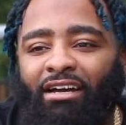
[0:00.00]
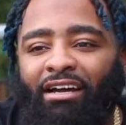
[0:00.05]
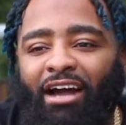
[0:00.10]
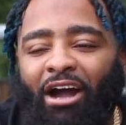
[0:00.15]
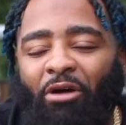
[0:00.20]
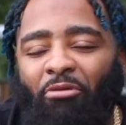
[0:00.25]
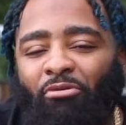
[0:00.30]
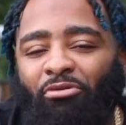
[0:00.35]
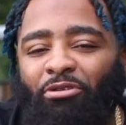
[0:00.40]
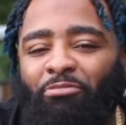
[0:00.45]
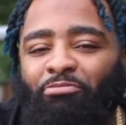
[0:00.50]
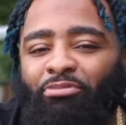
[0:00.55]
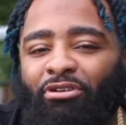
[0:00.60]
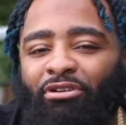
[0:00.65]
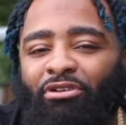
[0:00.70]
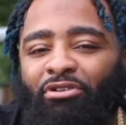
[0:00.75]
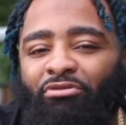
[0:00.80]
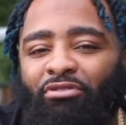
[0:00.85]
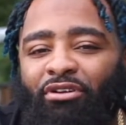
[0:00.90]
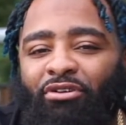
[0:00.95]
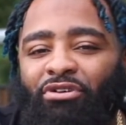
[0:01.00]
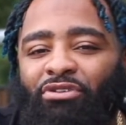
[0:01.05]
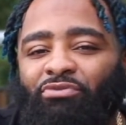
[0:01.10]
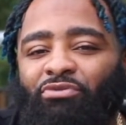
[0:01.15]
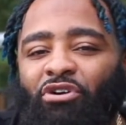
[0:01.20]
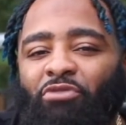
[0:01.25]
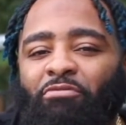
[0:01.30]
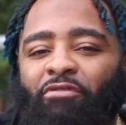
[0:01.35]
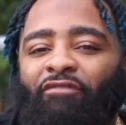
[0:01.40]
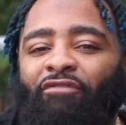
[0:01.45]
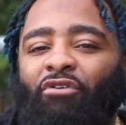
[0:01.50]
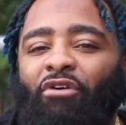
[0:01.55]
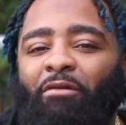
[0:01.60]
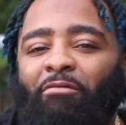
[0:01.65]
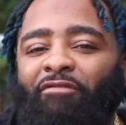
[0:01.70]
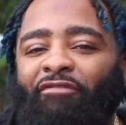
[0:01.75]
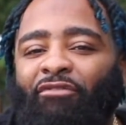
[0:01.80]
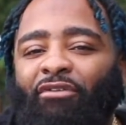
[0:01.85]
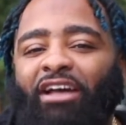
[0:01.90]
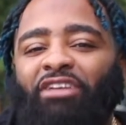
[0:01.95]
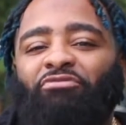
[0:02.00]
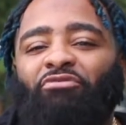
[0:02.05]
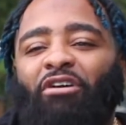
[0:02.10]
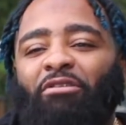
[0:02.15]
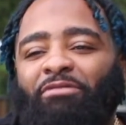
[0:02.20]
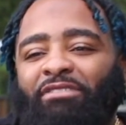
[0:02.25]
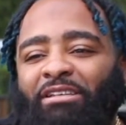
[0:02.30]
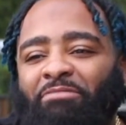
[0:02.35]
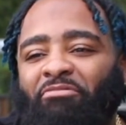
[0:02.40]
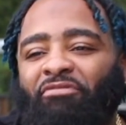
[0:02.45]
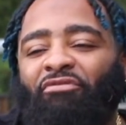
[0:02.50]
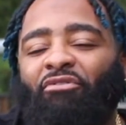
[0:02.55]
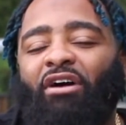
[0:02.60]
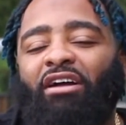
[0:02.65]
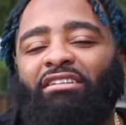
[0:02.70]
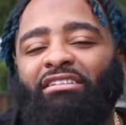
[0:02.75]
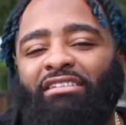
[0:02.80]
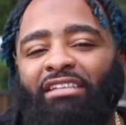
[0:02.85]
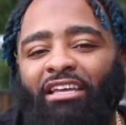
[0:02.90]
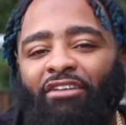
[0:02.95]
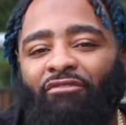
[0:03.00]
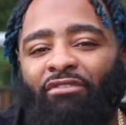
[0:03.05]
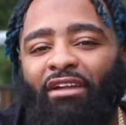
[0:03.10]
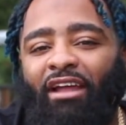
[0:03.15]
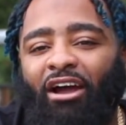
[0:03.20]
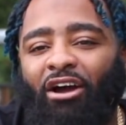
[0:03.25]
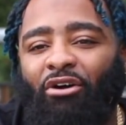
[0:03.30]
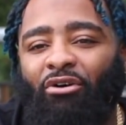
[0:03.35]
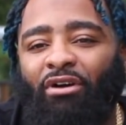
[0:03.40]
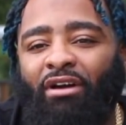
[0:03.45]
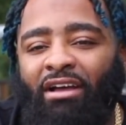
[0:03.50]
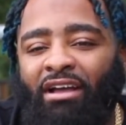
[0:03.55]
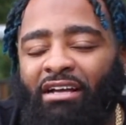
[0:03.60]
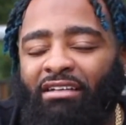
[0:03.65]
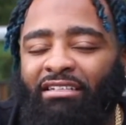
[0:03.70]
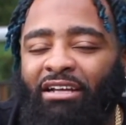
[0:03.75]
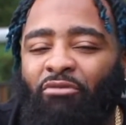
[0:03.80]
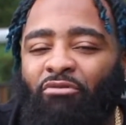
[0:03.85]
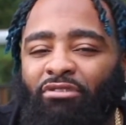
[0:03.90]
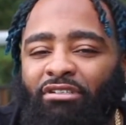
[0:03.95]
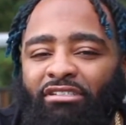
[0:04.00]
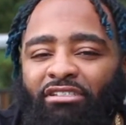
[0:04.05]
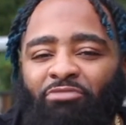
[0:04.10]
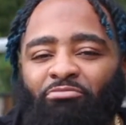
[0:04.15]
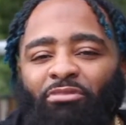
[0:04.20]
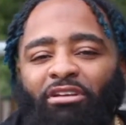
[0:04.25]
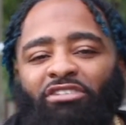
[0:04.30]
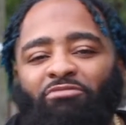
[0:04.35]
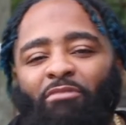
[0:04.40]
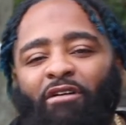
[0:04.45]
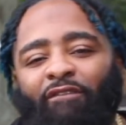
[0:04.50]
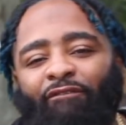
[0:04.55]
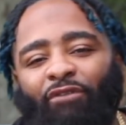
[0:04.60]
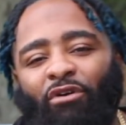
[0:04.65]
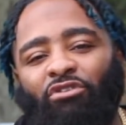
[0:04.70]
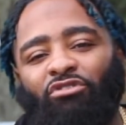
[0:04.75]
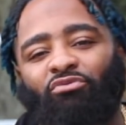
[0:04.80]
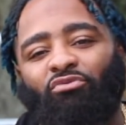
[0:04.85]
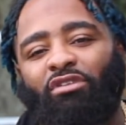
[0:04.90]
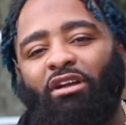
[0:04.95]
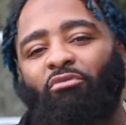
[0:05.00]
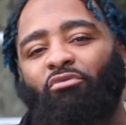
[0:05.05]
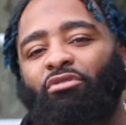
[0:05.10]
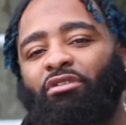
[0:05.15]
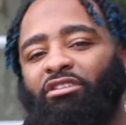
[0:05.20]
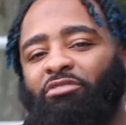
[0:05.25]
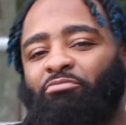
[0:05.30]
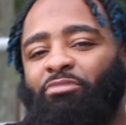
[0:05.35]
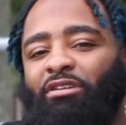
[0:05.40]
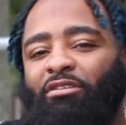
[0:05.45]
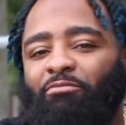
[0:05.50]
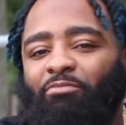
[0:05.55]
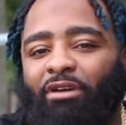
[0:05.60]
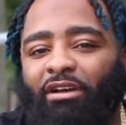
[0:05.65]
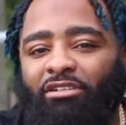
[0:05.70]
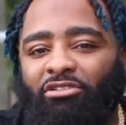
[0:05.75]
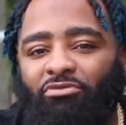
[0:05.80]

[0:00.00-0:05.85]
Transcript: I wanna put on there as well before. I, that's why I said before I just give it out. So I want this. It's my first one. I want it to be the best